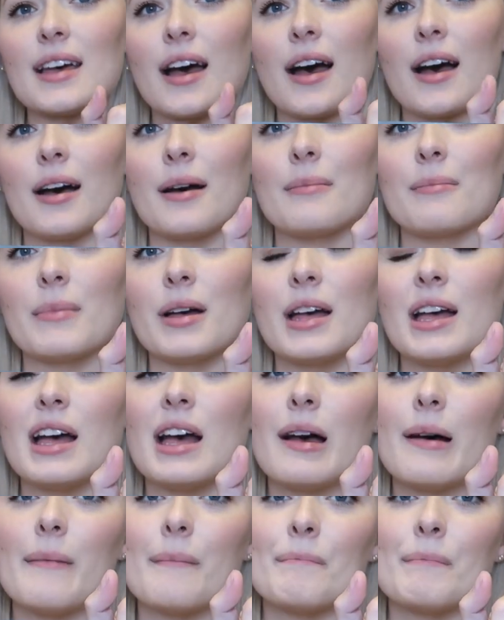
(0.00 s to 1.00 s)

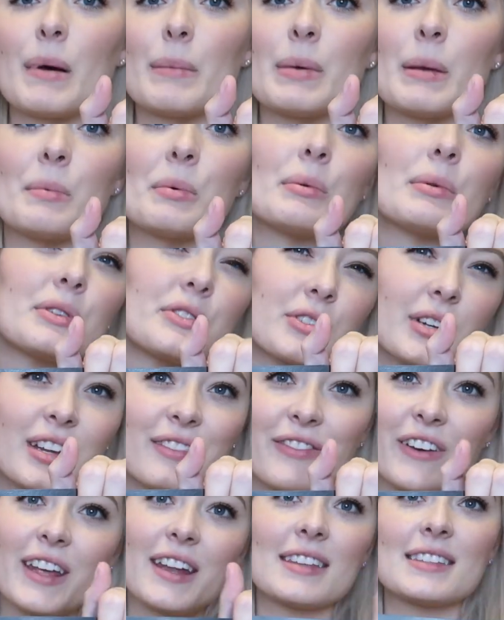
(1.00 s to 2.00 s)
but people will
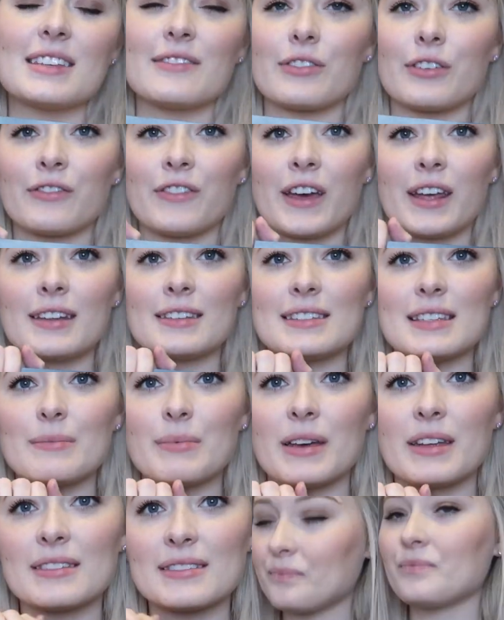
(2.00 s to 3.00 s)
trade fantasy for fantasy
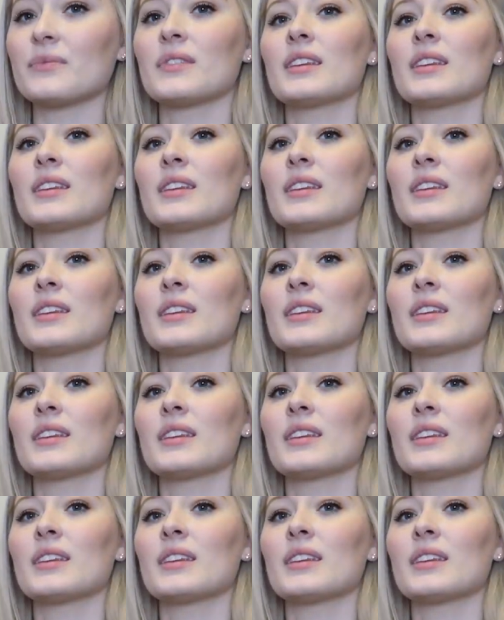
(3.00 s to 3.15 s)
pins.